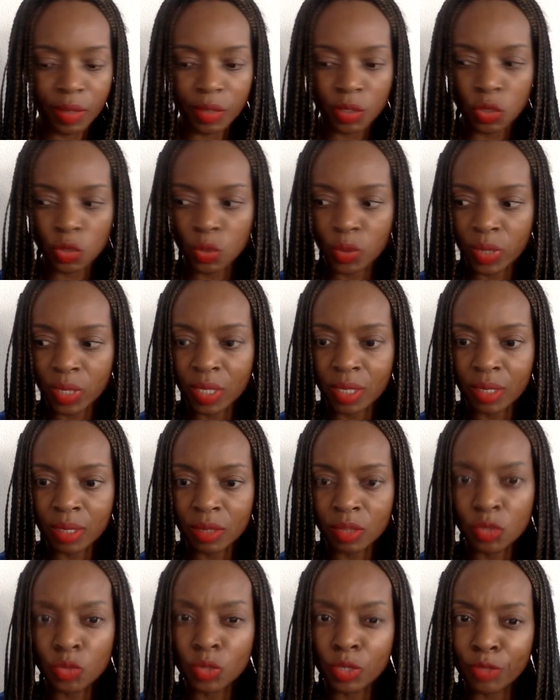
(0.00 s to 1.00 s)
you
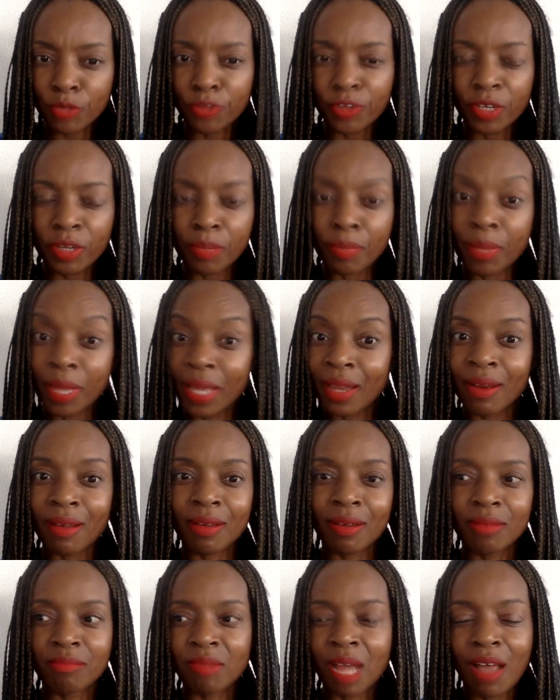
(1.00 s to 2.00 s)
will feel
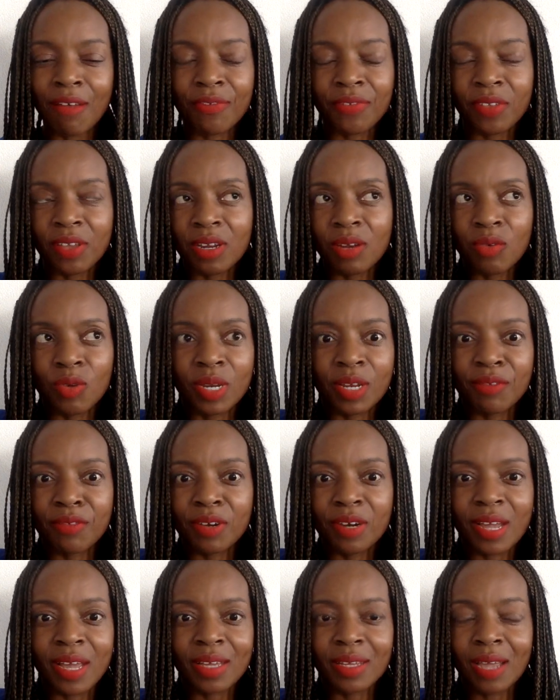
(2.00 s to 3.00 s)
better after. Whenever
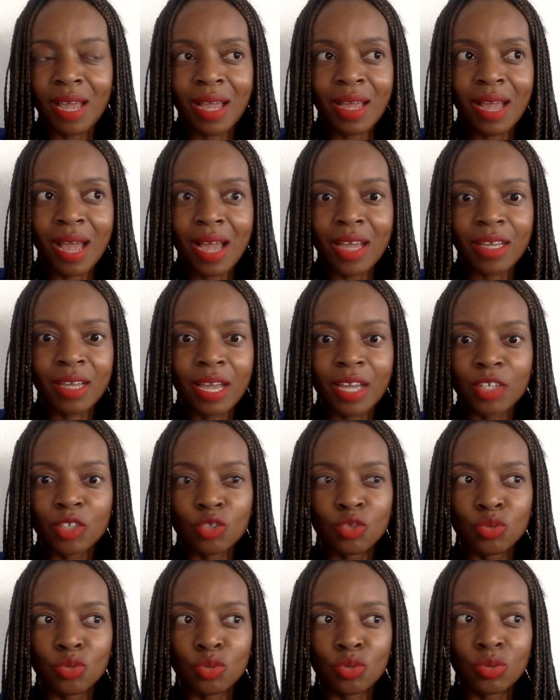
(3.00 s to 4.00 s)
I
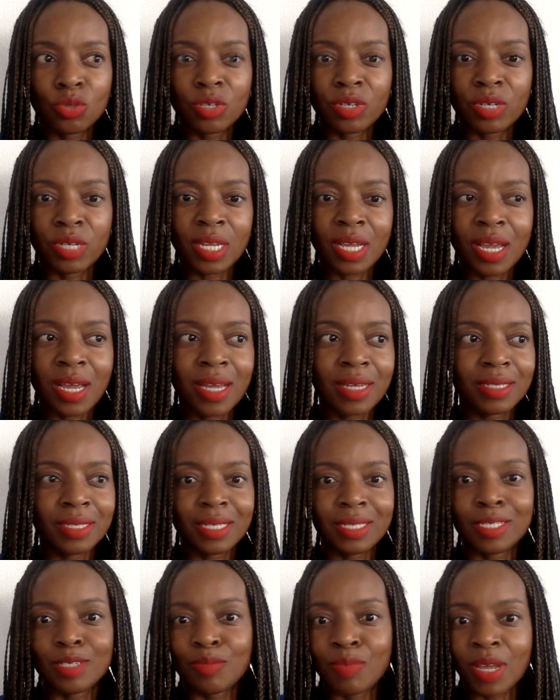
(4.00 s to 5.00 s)
do Kriya, it
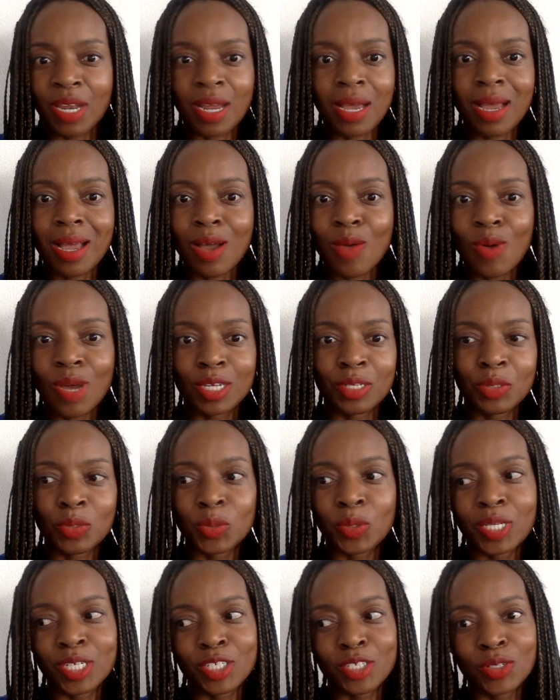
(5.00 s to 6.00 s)
doesn't matter how I do
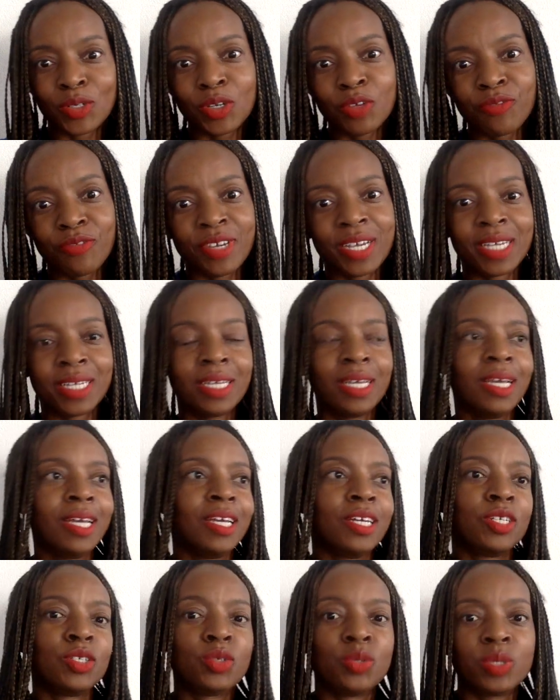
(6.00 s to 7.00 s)
it. If I
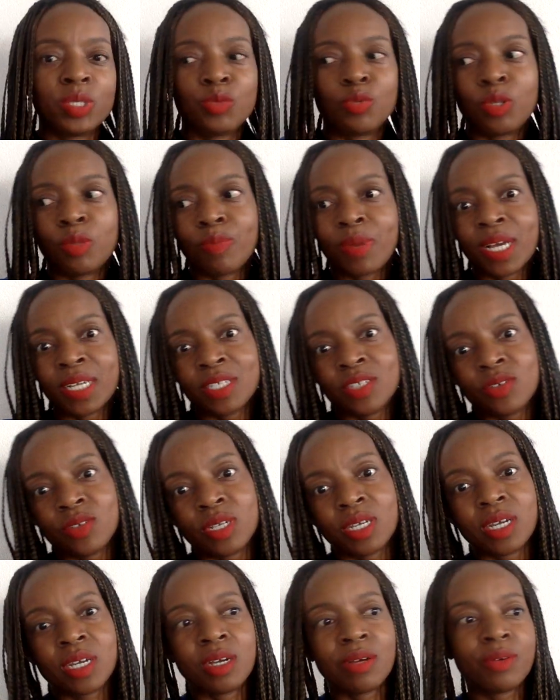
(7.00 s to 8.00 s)
do it with
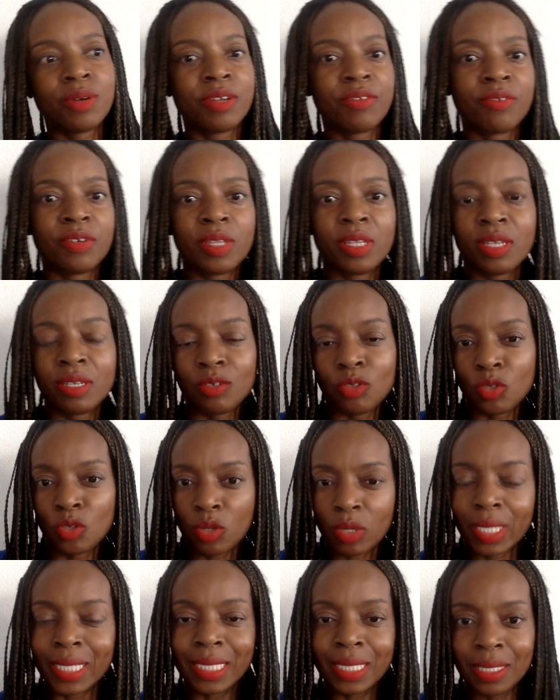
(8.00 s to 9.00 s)
Bhastrika or everything,
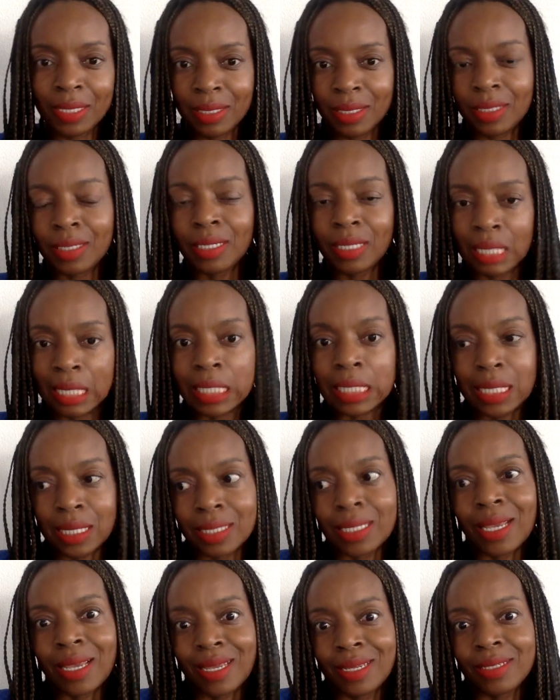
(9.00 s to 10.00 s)
in this
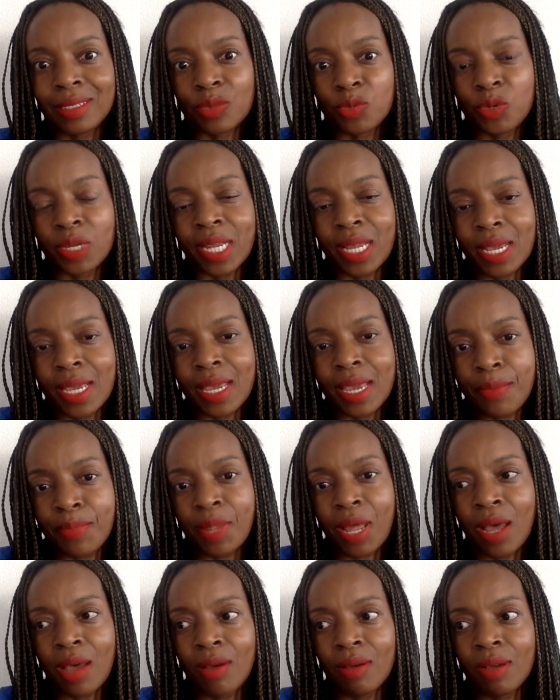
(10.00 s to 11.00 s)
state where I am
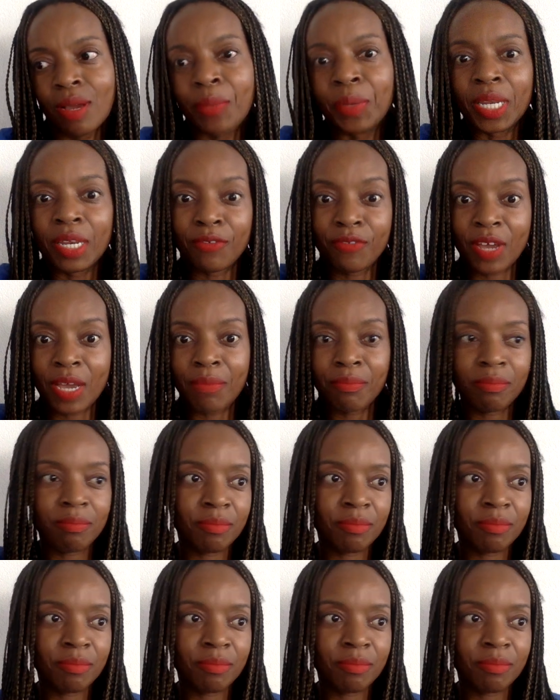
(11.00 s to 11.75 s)
now. I mean, if I